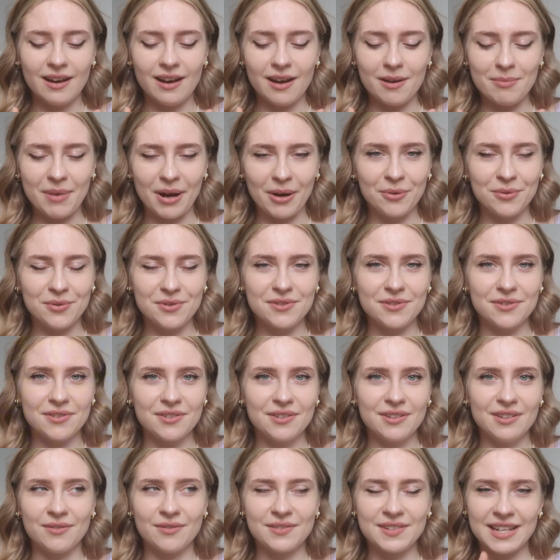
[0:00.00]
amount
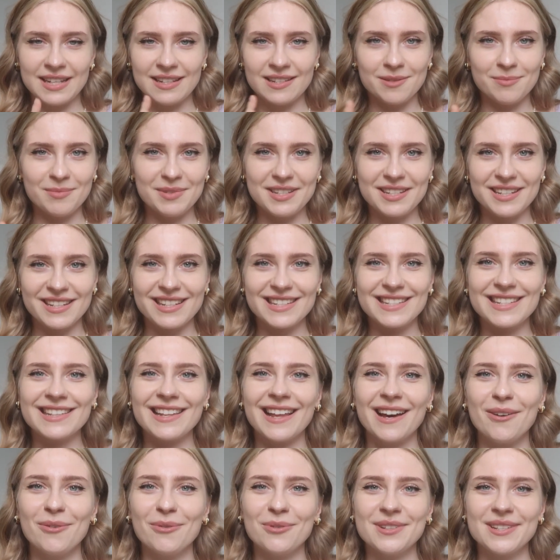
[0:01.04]
of centimeters
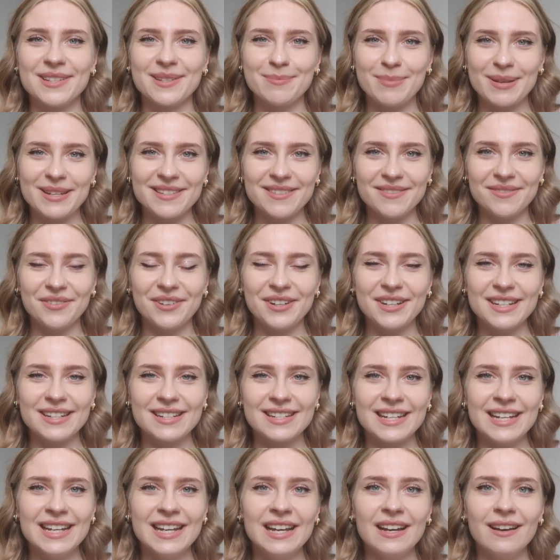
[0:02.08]
that was specified.